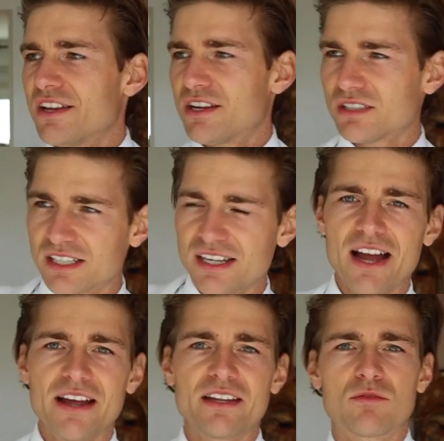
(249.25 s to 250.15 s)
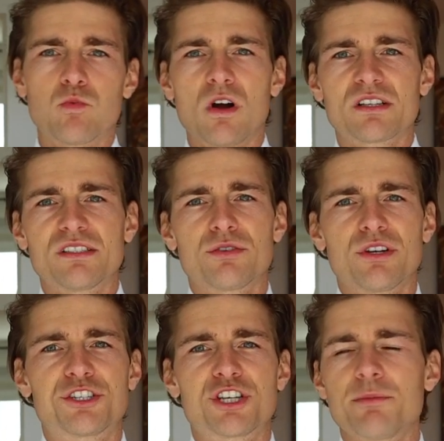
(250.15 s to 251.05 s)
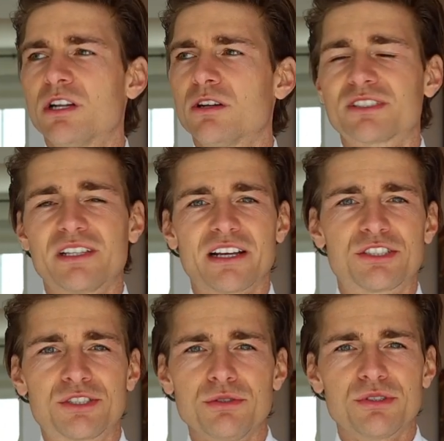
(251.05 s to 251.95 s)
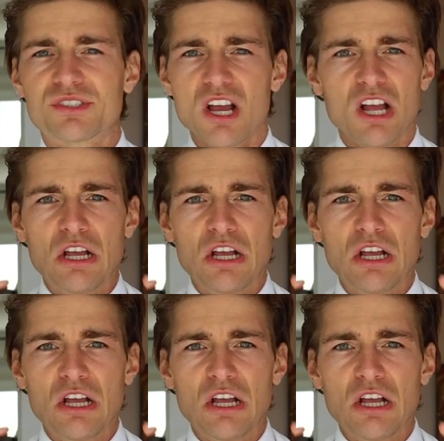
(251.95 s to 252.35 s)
Here's a guy that walks into a gym, he looks like Zeus.